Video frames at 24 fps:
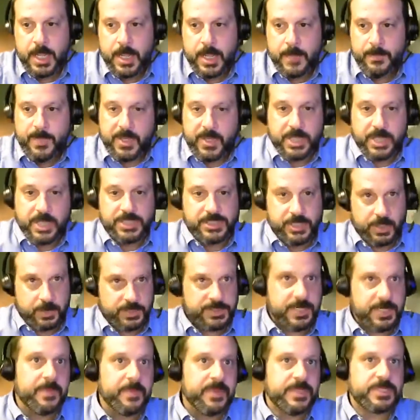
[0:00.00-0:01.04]
because
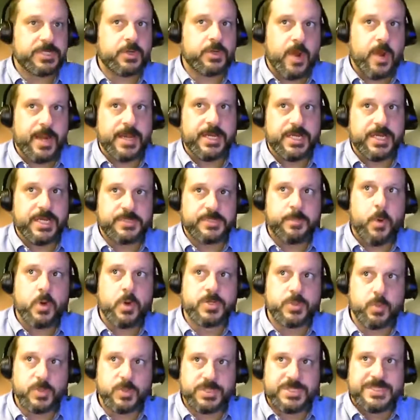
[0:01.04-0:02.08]
some of this credit
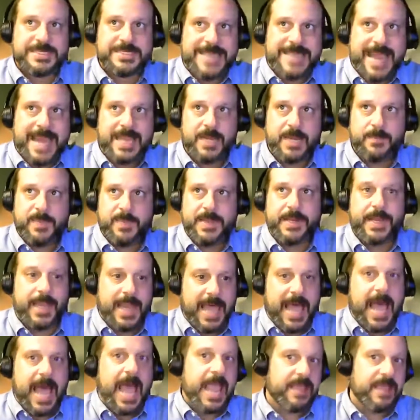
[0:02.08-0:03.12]
was designed to be
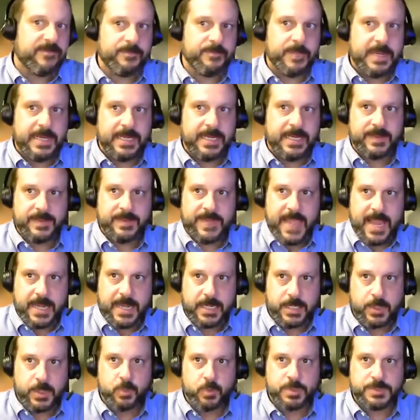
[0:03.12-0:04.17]
live, meaning that
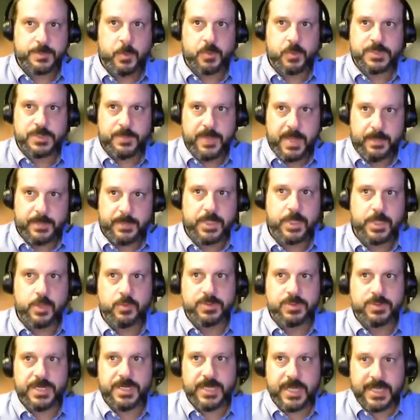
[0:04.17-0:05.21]
you were supposed to be able to
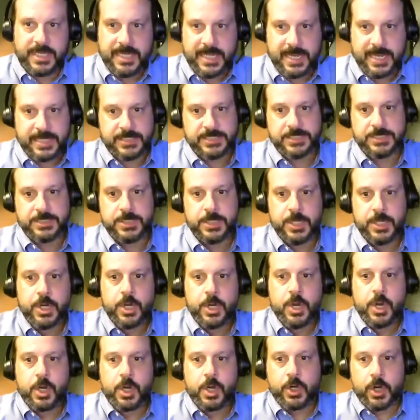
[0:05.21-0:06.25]
use it against
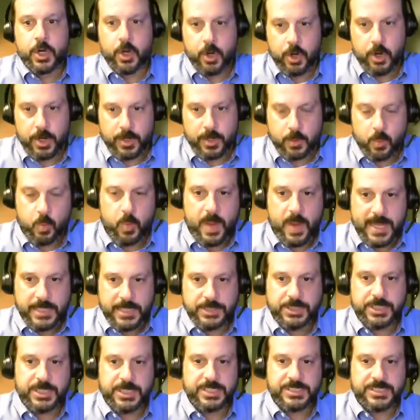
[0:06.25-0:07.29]
current
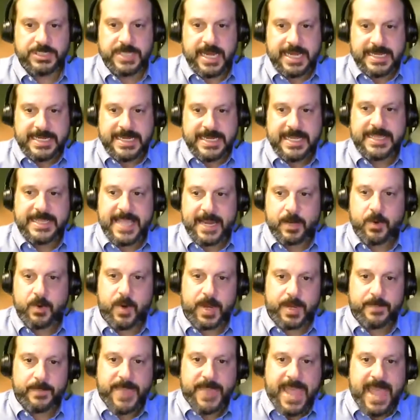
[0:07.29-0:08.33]
wages and get that
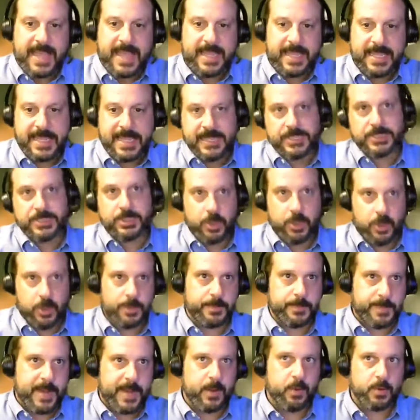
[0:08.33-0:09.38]
credit back against current
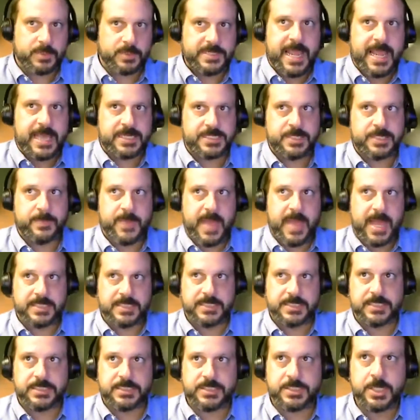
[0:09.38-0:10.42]
payroll tax
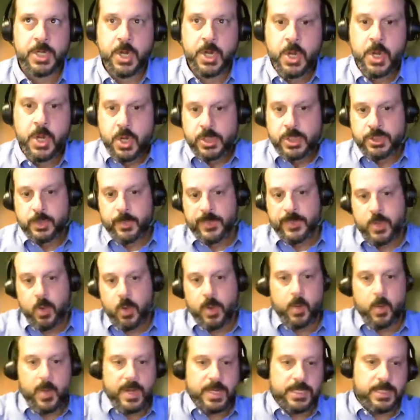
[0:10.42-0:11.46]
deposits. So, but the only
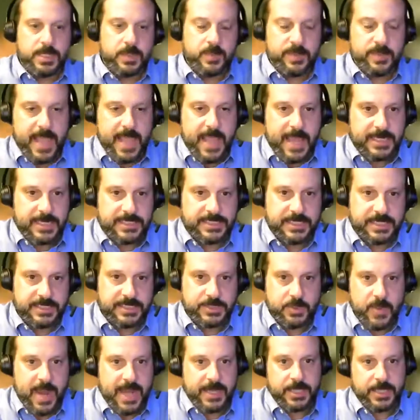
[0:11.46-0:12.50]
way to do that is
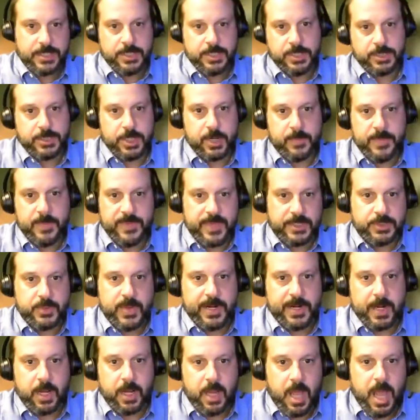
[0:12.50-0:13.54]
you had to determine that you
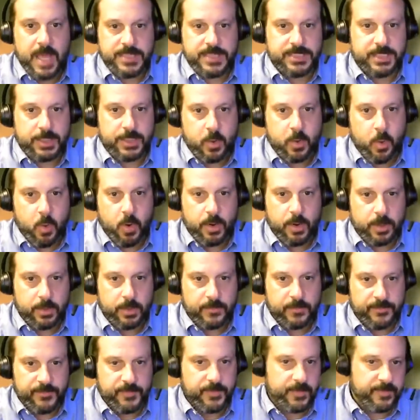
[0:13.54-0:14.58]
had a loss in a quarter
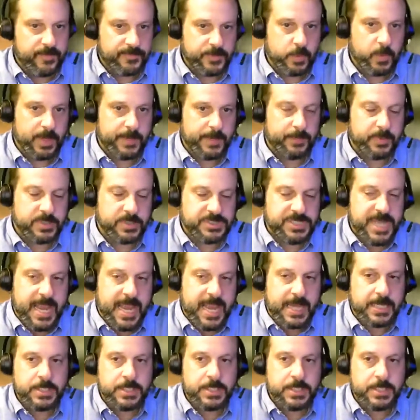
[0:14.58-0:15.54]
of 20%.